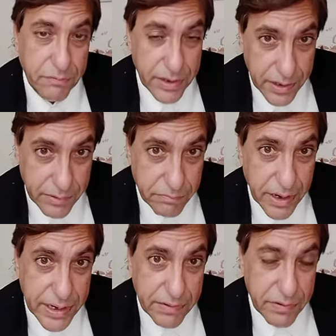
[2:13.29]
when
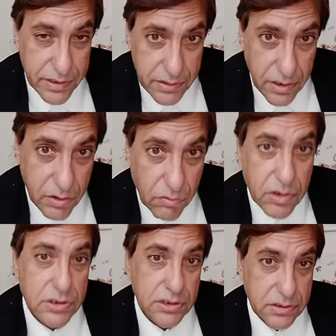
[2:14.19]
combined with
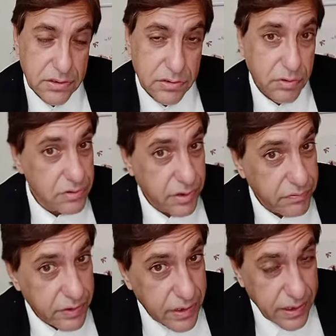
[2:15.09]
what Jesus was
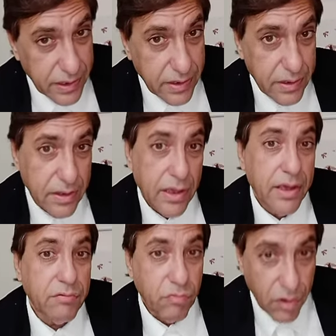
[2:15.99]
revealing
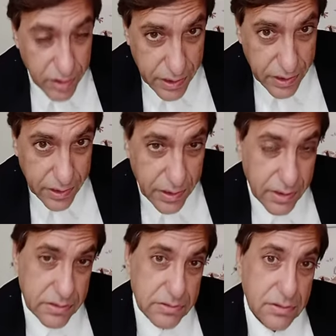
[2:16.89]
and warning
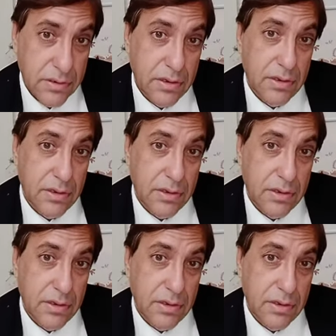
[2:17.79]
us